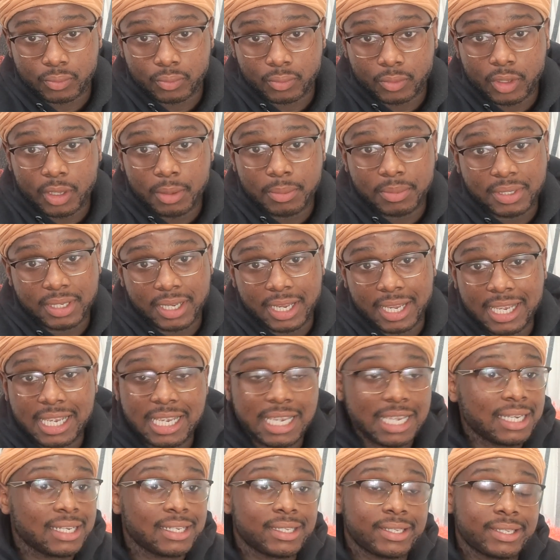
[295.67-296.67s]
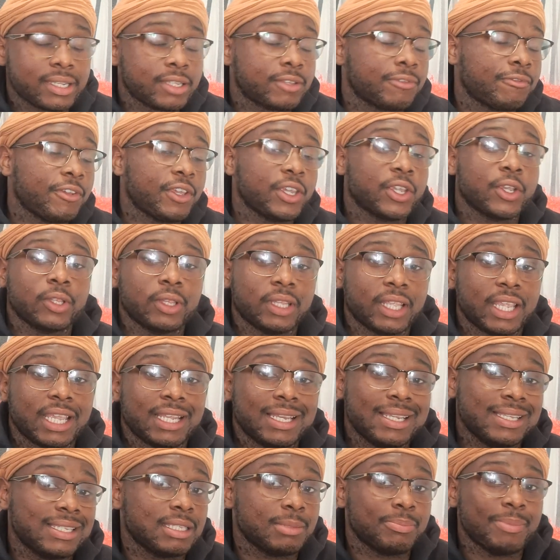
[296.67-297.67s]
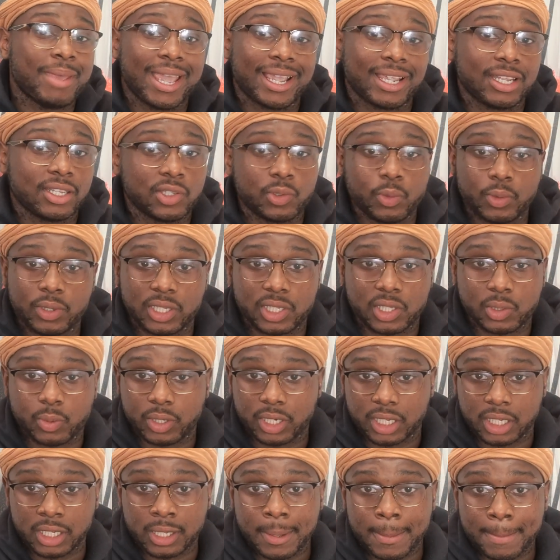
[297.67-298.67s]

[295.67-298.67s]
You know what I'm saying? He in the six-figure lane. This is back in 2020.